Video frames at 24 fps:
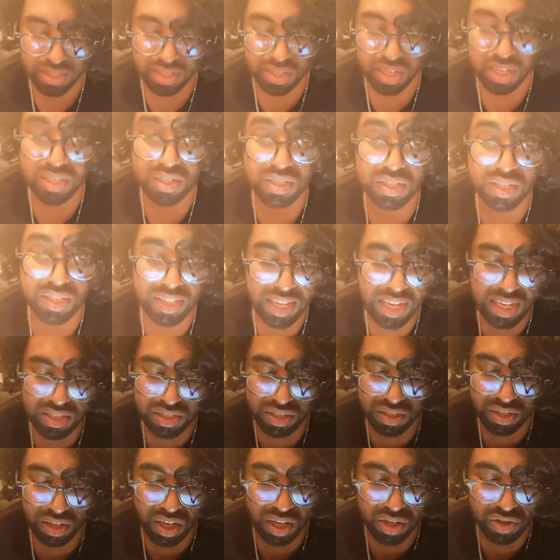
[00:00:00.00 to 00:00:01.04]
Dust and
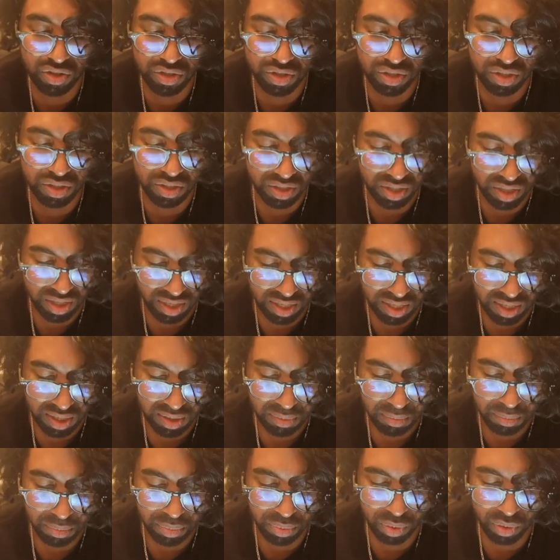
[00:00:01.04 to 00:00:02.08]
gas and hydrogen
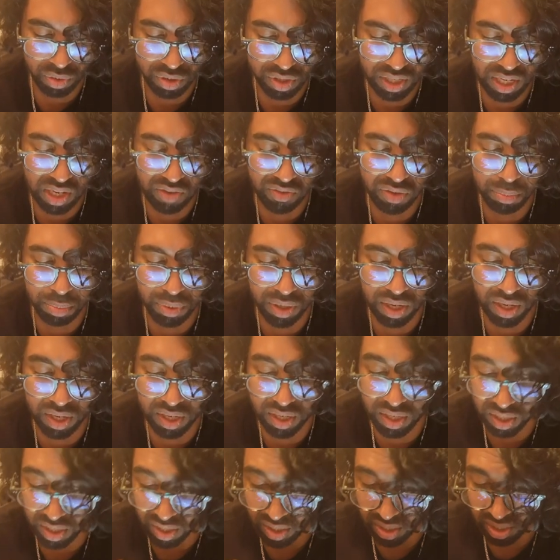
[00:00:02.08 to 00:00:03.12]
brought together
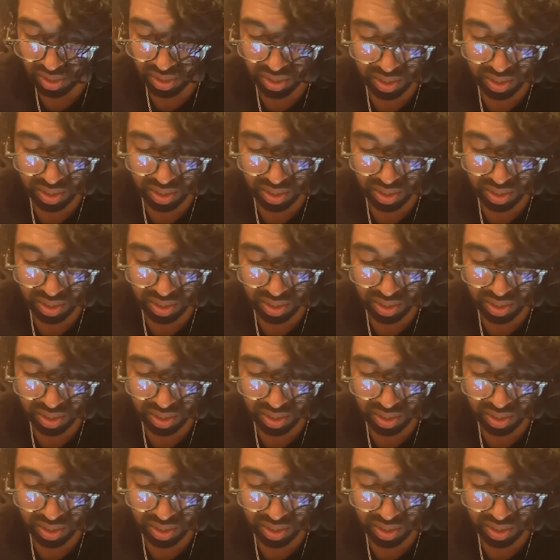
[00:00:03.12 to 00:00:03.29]
by